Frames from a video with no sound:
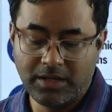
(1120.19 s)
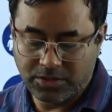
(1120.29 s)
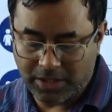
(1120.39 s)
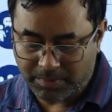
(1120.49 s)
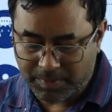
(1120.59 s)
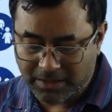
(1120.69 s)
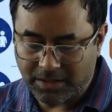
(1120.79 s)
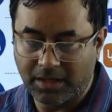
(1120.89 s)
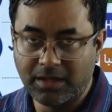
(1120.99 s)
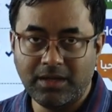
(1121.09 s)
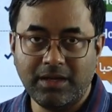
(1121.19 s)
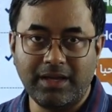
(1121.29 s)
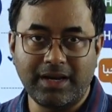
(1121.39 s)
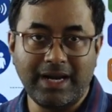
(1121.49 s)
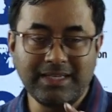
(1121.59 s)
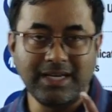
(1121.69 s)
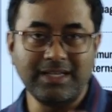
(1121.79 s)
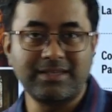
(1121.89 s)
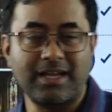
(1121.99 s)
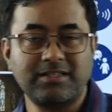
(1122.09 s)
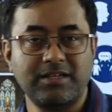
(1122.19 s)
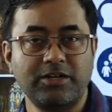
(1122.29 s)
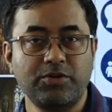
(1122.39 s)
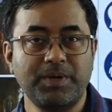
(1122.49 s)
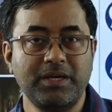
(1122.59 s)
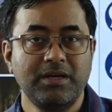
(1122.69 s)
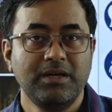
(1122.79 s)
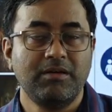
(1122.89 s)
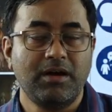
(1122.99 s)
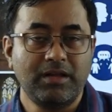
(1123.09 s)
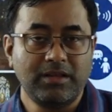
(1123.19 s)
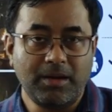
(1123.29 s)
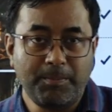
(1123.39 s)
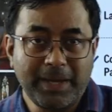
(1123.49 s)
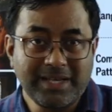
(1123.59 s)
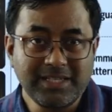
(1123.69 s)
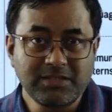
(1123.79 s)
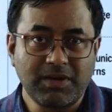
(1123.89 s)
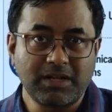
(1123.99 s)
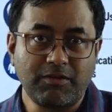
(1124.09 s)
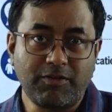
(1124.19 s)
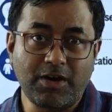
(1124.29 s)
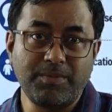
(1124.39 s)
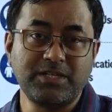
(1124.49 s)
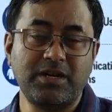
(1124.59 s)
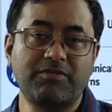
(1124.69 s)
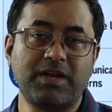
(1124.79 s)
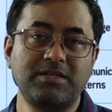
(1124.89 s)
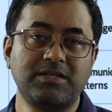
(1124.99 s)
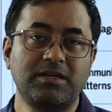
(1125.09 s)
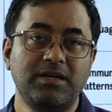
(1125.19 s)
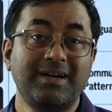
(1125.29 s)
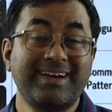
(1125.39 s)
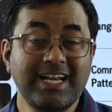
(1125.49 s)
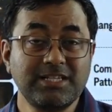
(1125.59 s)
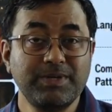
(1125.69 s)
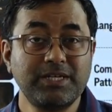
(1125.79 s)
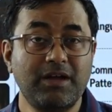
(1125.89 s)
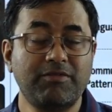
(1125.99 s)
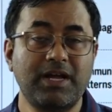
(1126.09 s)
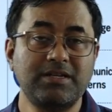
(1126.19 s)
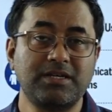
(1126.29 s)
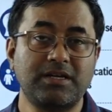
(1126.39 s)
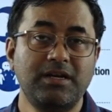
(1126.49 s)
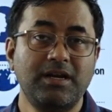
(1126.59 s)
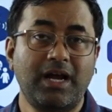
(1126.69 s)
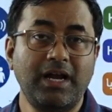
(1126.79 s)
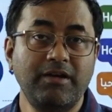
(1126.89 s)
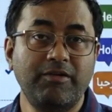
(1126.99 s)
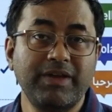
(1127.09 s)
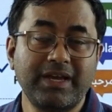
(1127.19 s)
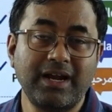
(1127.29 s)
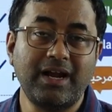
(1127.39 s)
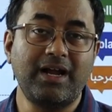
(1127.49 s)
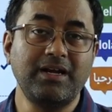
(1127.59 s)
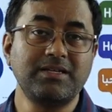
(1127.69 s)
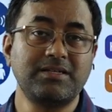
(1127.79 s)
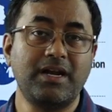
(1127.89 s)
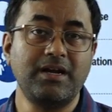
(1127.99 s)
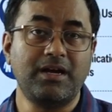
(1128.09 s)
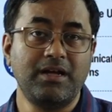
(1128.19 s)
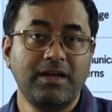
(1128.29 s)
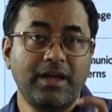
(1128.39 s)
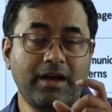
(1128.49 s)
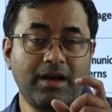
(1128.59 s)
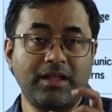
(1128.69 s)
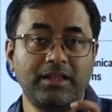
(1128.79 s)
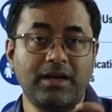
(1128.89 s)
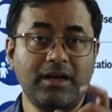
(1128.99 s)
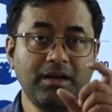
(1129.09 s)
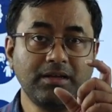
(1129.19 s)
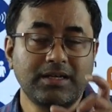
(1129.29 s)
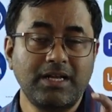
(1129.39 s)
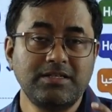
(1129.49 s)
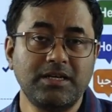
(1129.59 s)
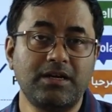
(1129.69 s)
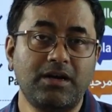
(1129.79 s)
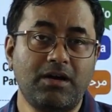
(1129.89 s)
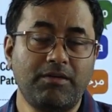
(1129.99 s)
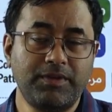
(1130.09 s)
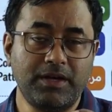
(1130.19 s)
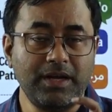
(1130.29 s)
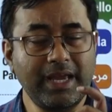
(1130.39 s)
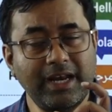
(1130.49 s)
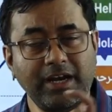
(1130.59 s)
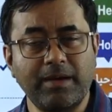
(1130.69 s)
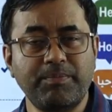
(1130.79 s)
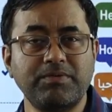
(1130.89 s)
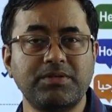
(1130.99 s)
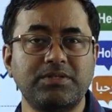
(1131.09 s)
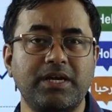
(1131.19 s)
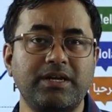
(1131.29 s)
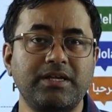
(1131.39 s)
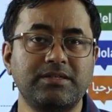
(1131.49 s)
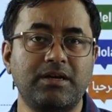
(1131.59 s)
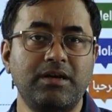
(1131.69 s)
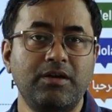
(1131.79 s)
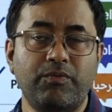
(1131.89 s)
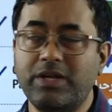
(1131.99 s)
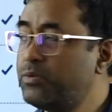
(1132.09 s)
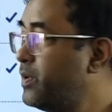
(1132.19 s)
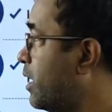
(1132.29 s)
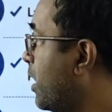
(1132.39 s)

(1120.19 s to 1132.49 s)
So that means religion is considered to be the basis for the formation of culture, transmission of culture, and we can understand the culture of the any type of societies once we